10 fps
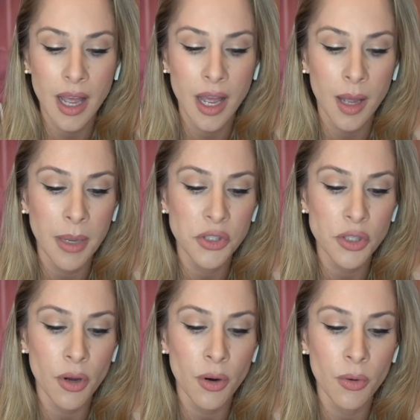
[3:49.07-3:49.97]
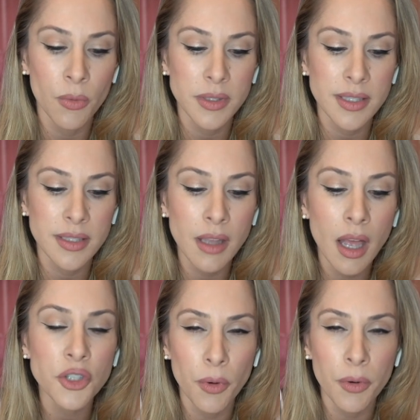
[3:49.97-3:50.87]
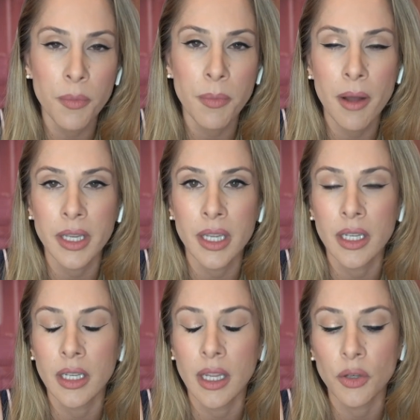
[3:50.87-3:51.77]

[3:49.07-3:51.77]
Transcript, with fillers: Um, and so Sludge wrote about it in,